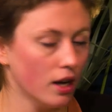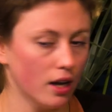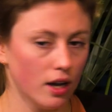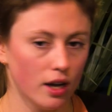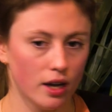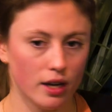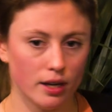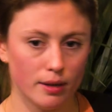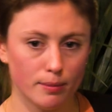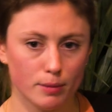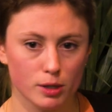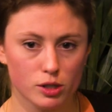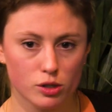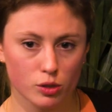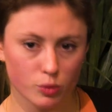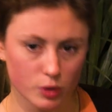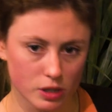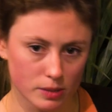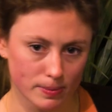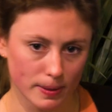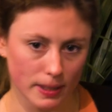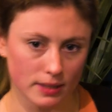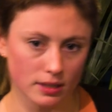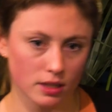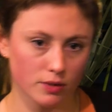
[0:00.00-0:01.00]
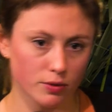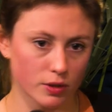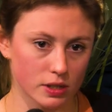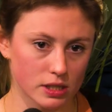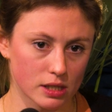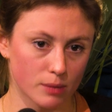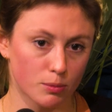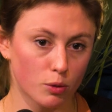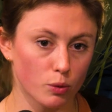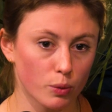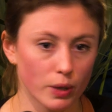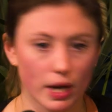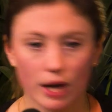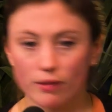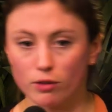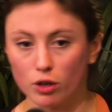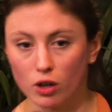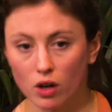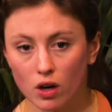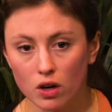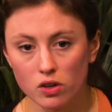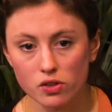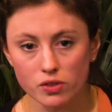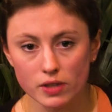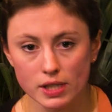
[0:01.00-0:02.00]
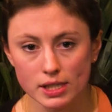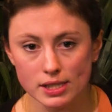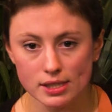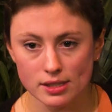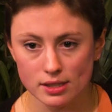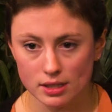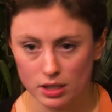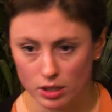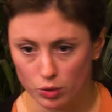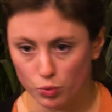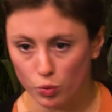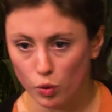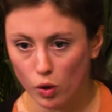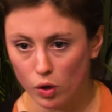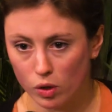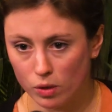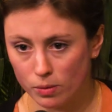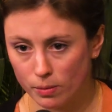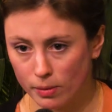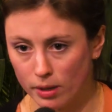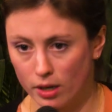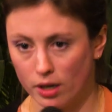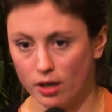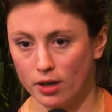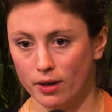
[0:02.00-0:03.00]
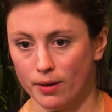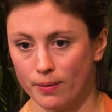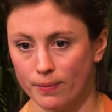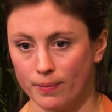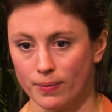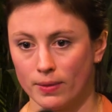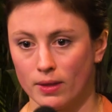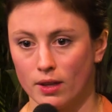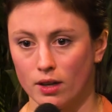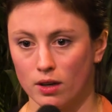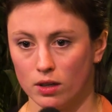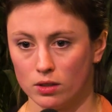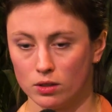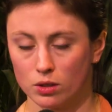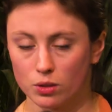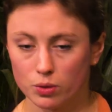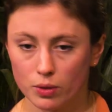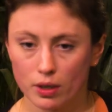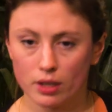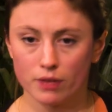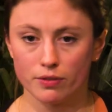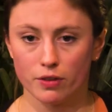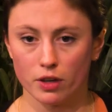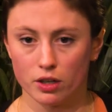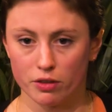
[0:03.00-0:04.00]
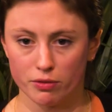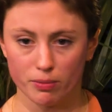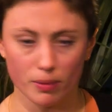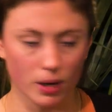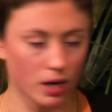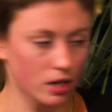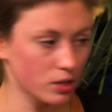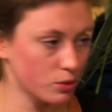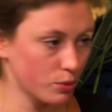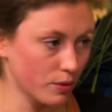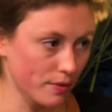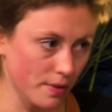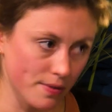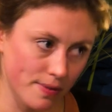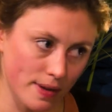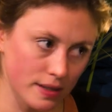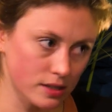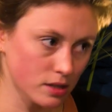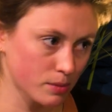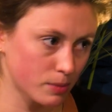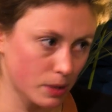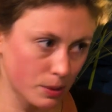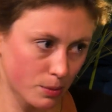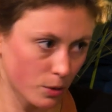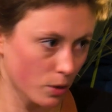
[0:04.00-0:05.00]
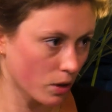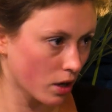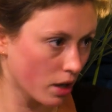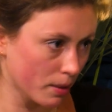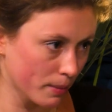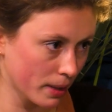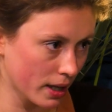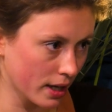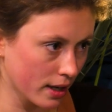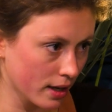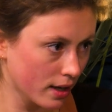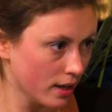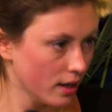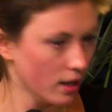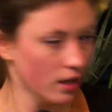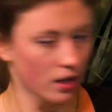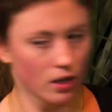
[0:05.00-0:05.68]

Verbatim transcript: Uh, but so we spend it, for example, we have a congress in Rome um, on the 23rd of March with a thousand people coming.